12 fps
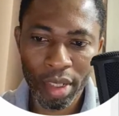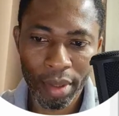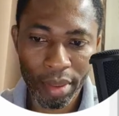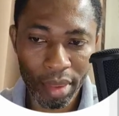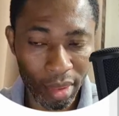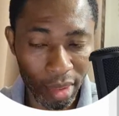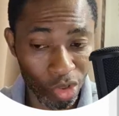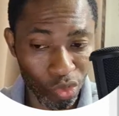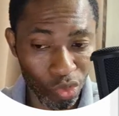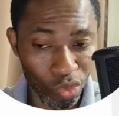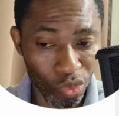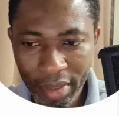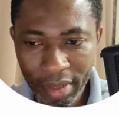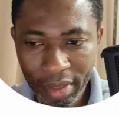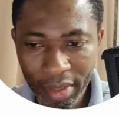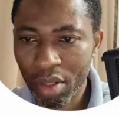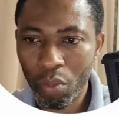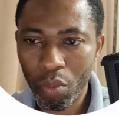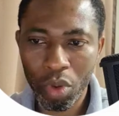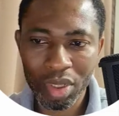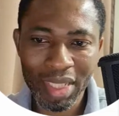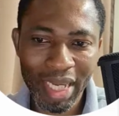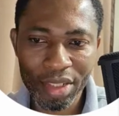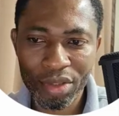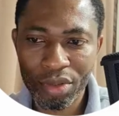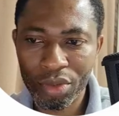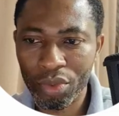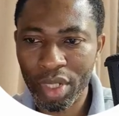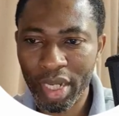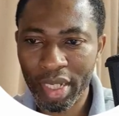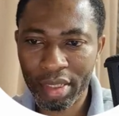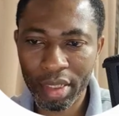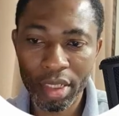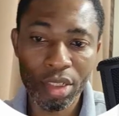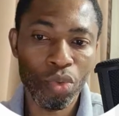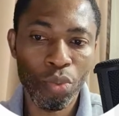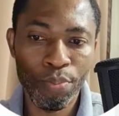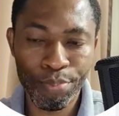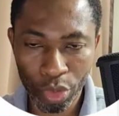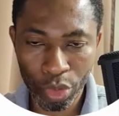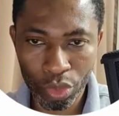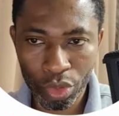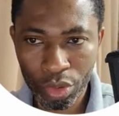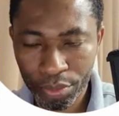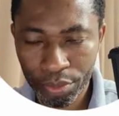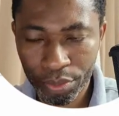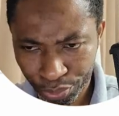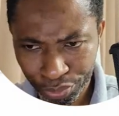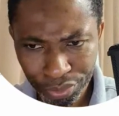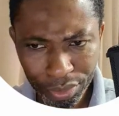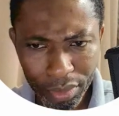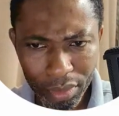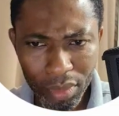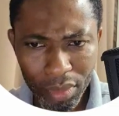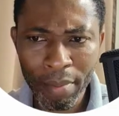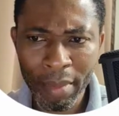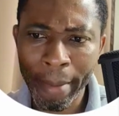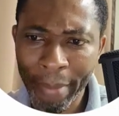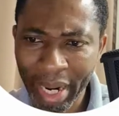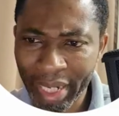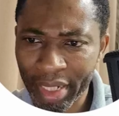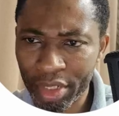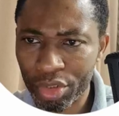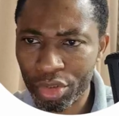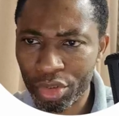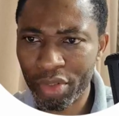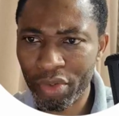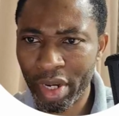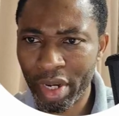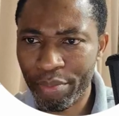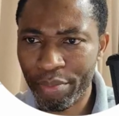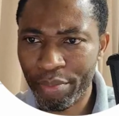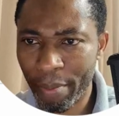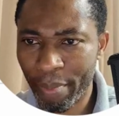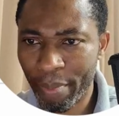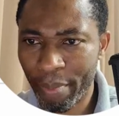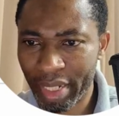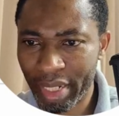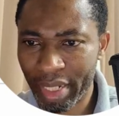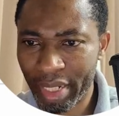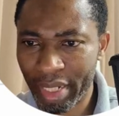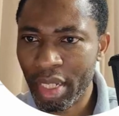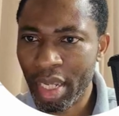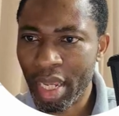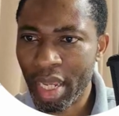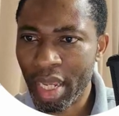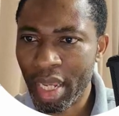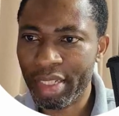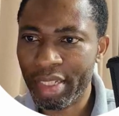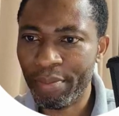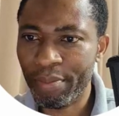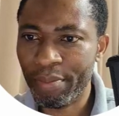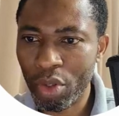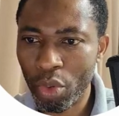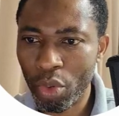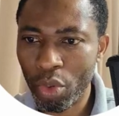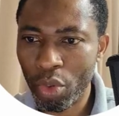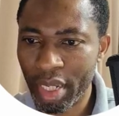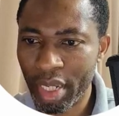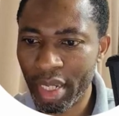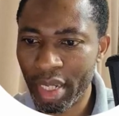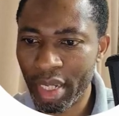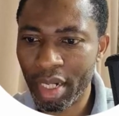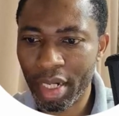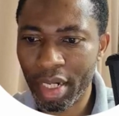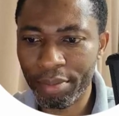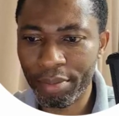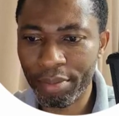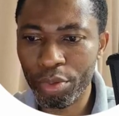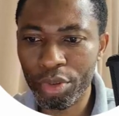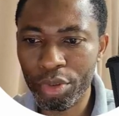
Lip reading: this way. What I need to do next is to build my package. So how do I build my package? I simply go here, open your